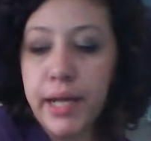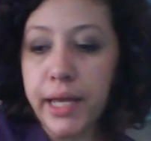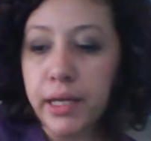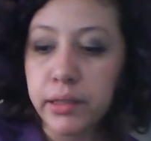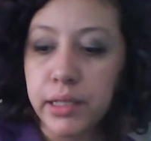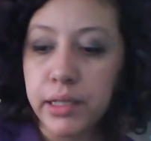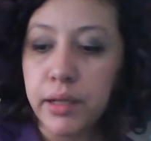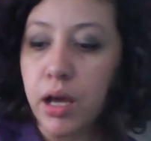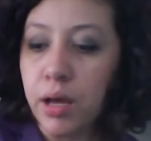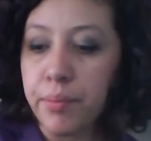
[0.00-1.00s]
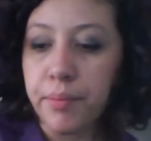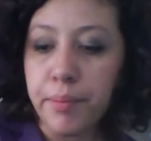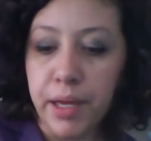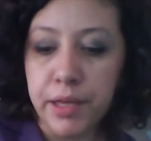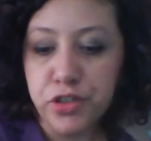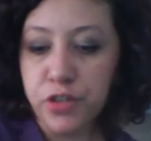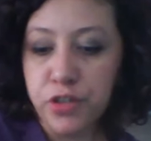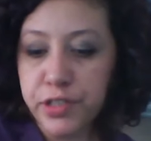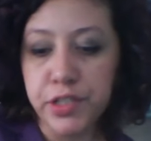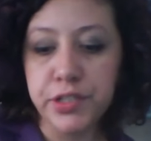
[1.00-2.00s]
And I clean my
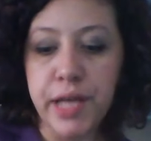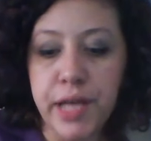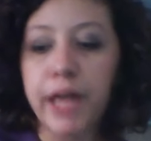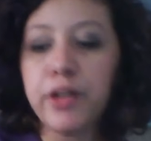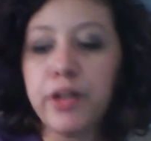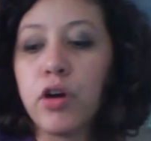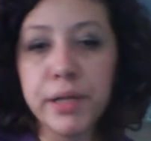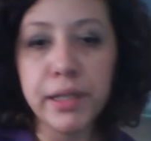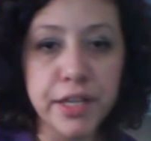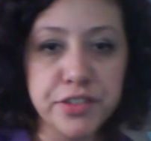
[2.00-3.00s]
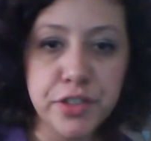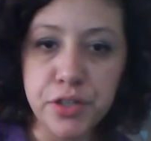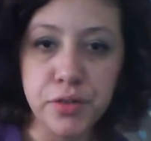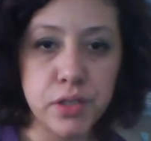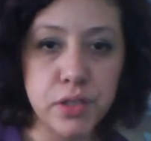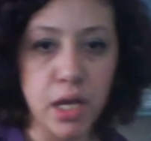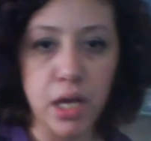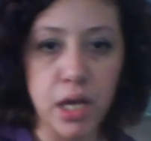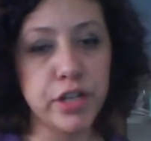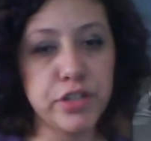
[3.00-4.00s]
surfaces. I know everybody likes to use
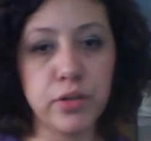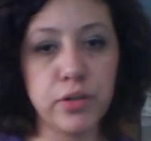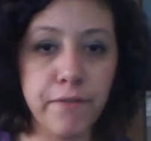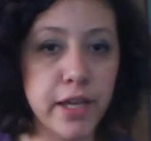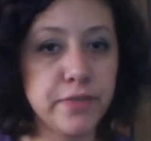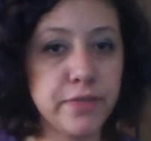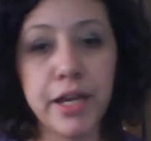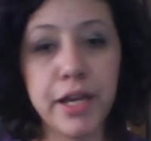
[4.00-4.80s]
trisodium phosphate.